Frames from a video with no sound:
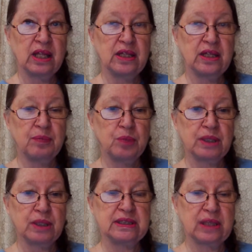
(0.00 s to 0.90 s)
the
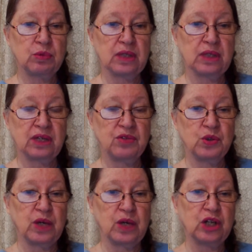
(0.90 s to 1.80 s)
books that will give
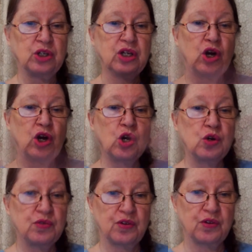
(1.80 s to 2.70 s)
you a good
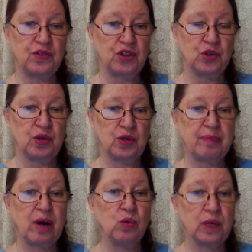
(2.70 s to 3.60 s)
overview
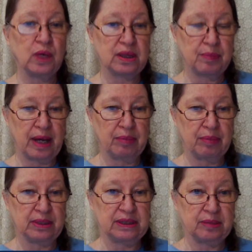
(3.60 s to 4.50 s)
about what the
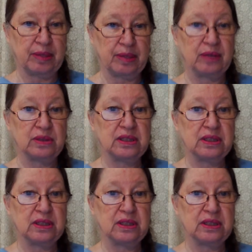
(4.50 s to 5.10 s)
Bible is about,